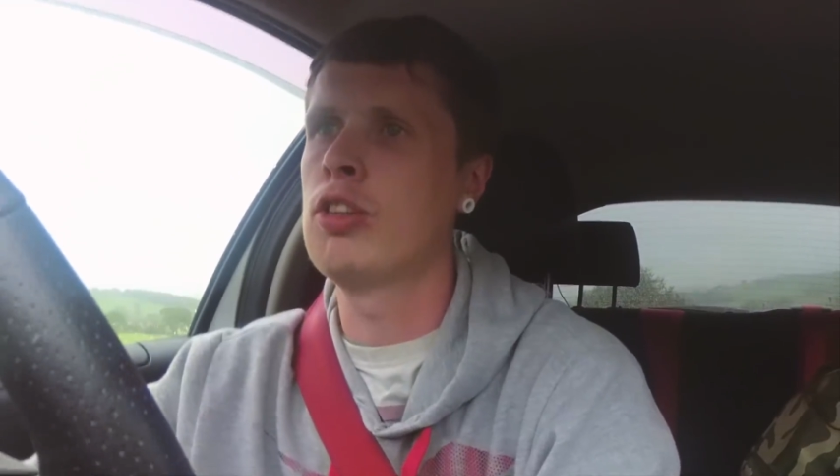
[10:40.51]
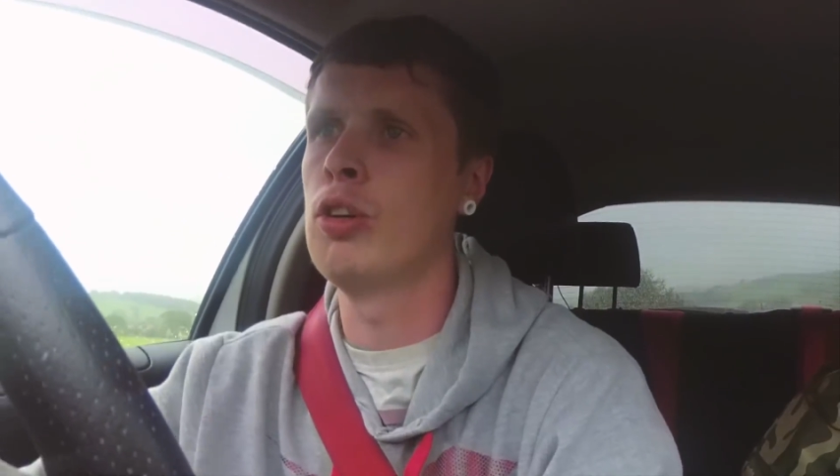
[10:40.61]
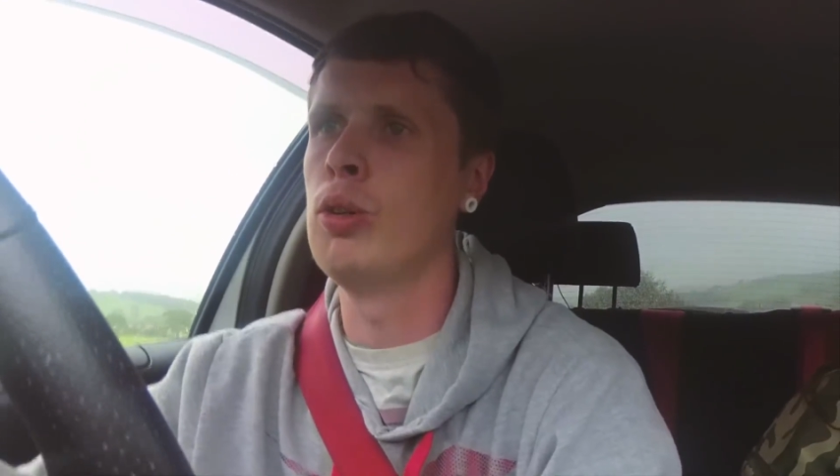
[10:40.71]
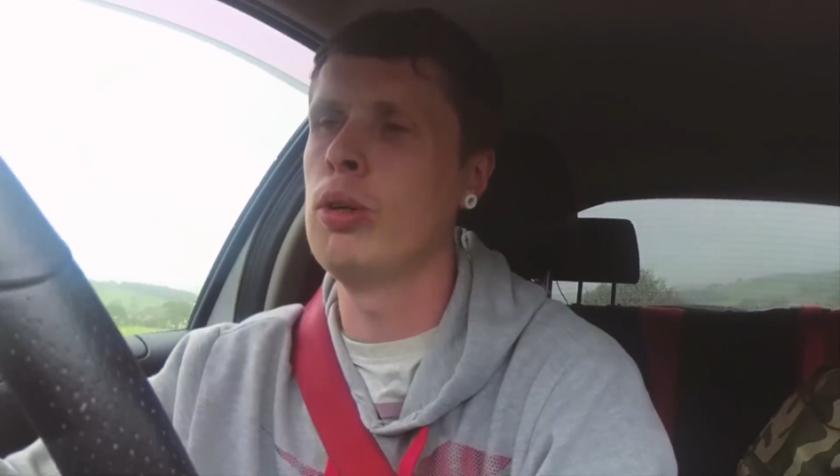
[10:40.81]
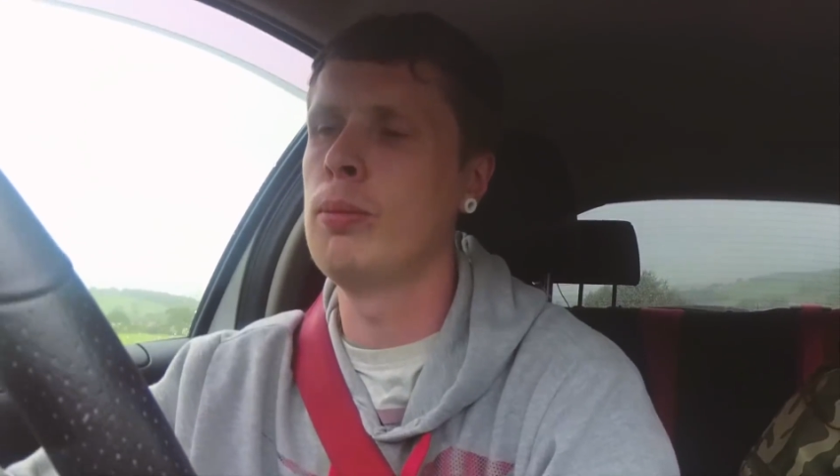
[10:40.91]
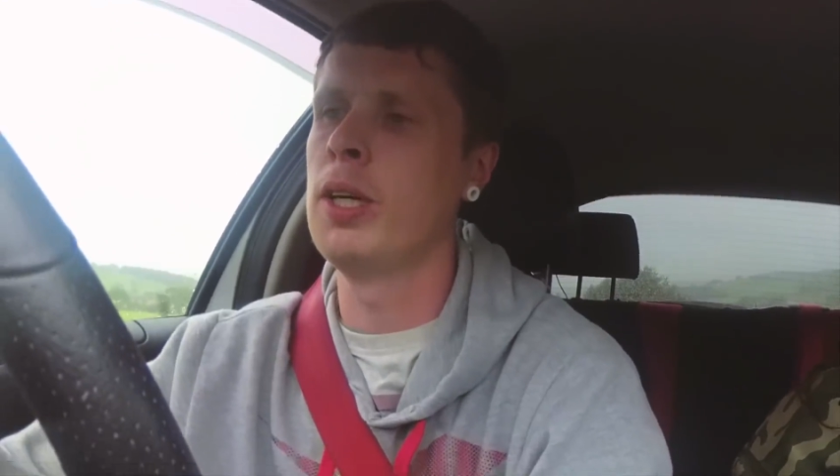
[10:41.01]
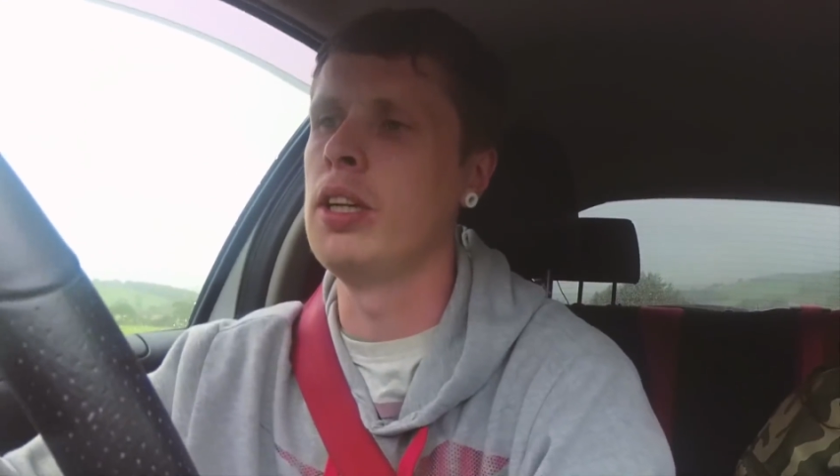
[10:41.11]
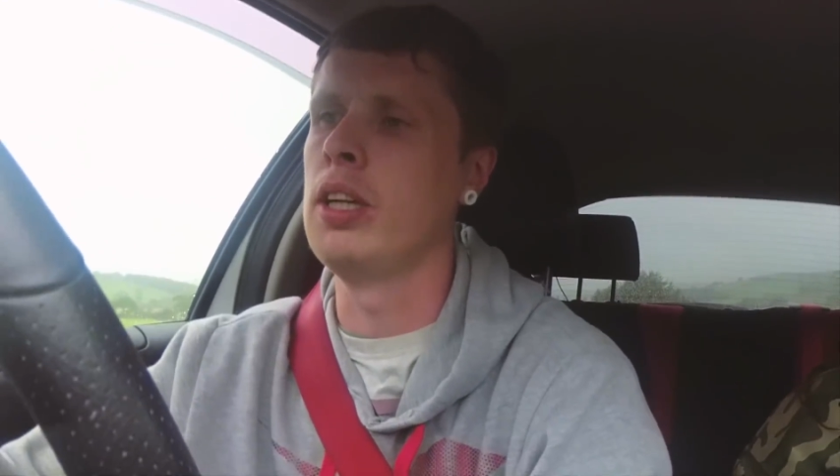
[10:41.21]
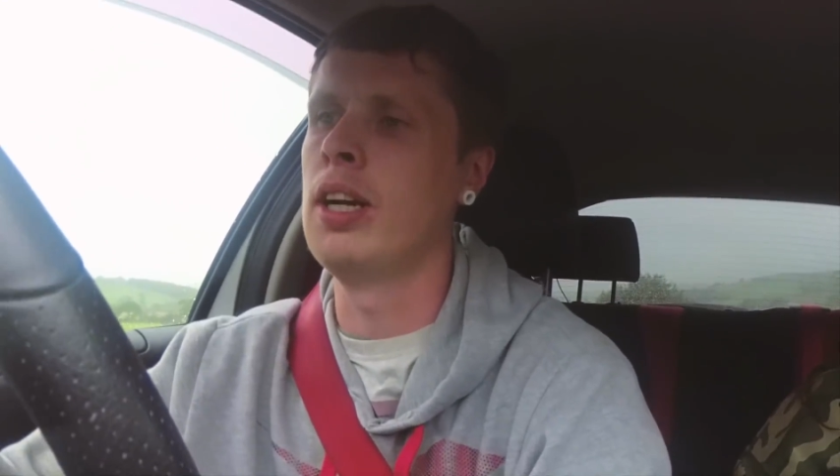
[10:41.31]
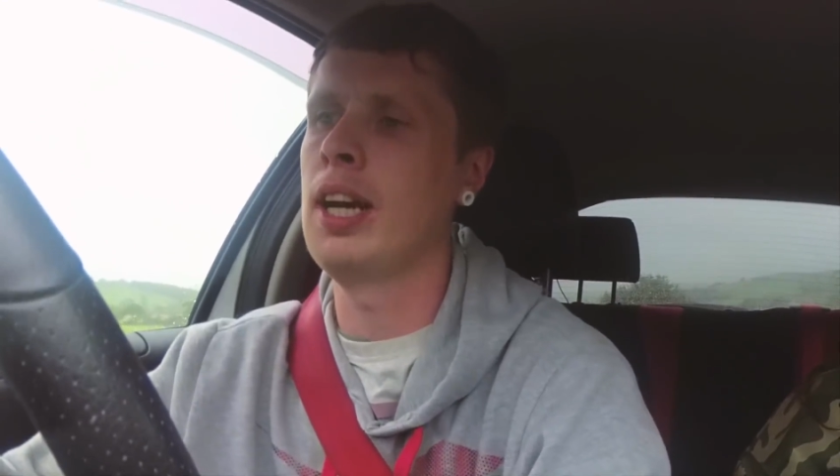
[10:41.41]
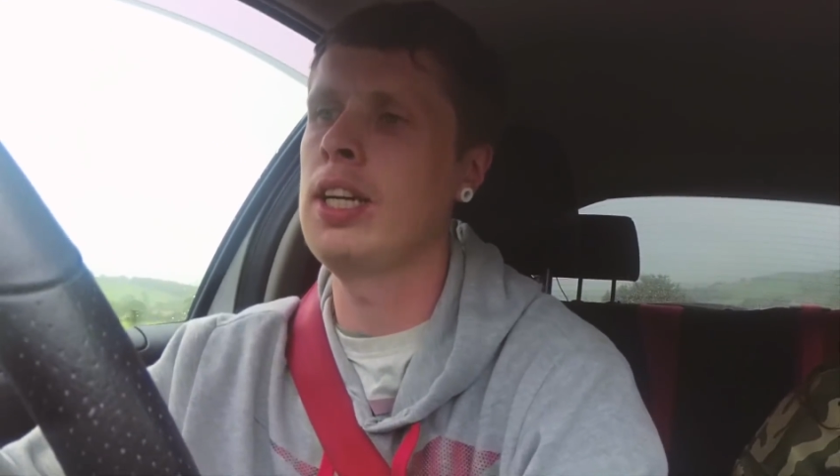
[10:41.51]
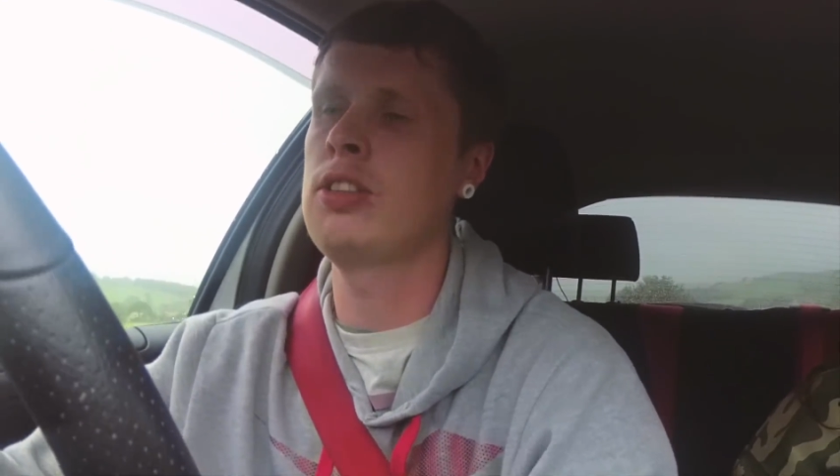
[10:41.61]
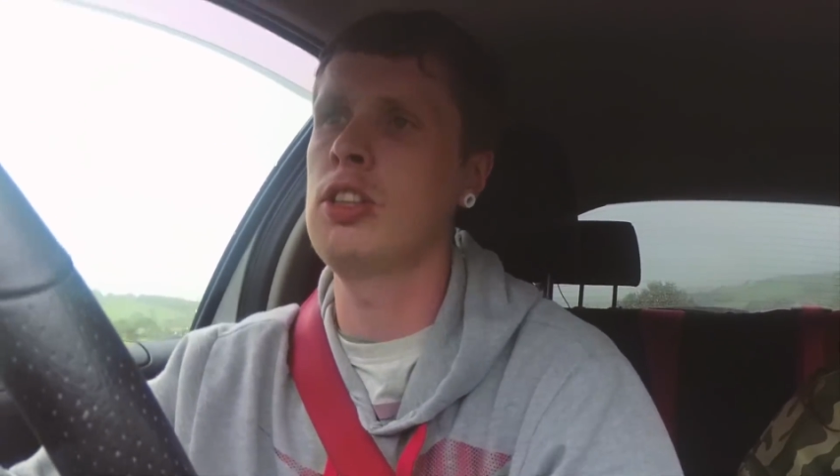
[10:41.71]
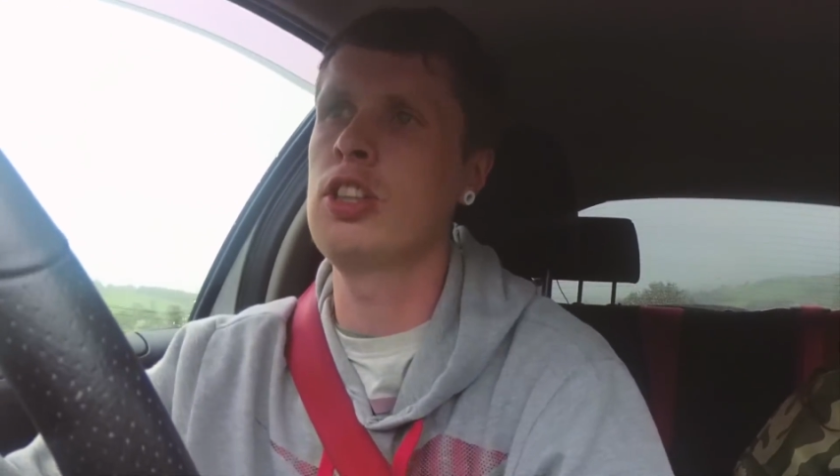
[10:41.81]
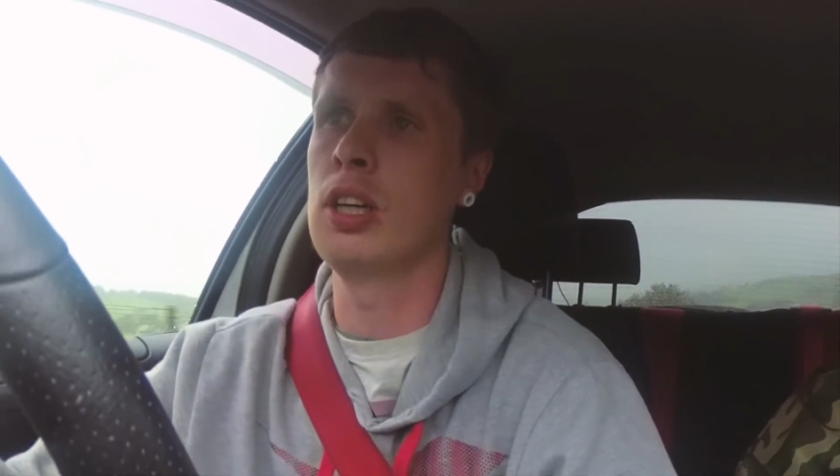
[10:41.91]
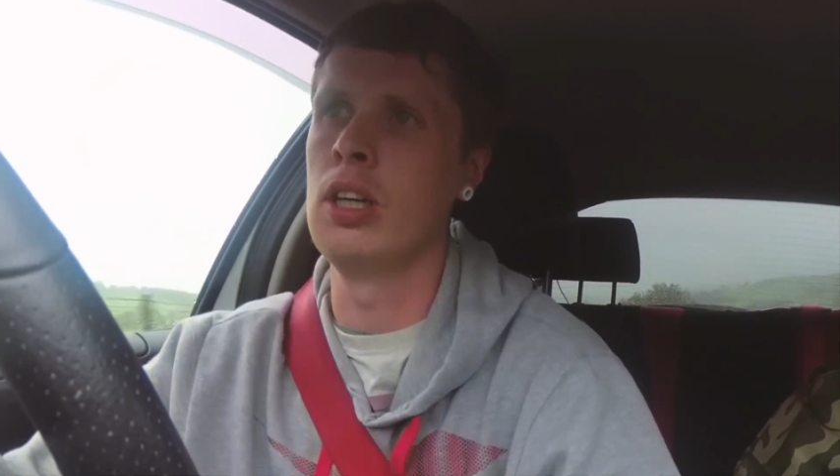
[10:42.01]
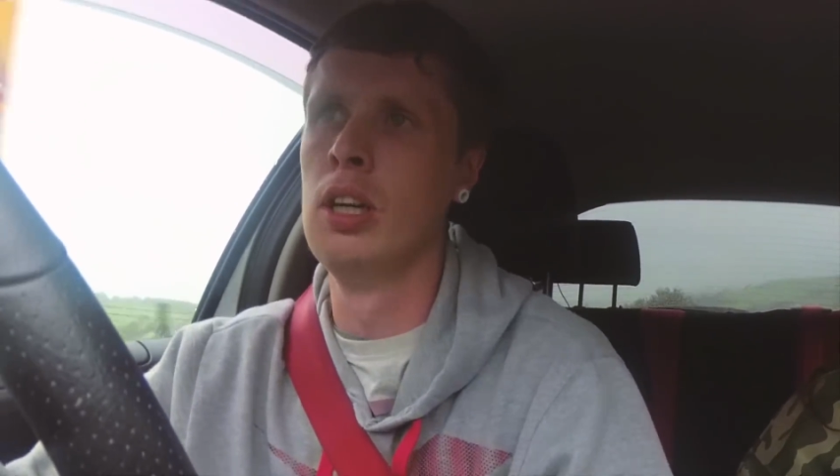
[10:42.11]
tournament in Leicestershire,